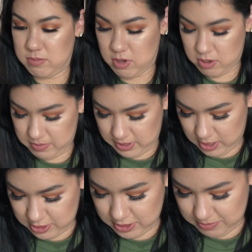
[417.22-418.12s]
oh my
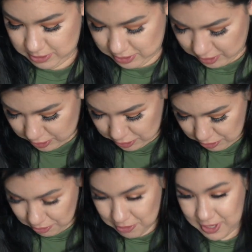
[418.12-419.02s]
gosh, I'm just gonna
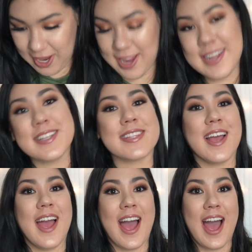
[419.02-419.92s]
show you guys
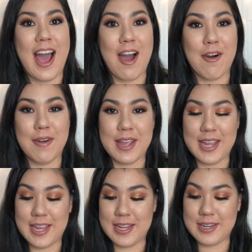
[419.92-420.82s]
how
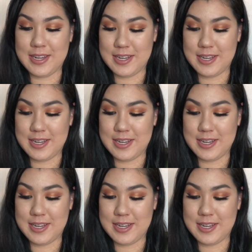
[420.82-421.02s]
it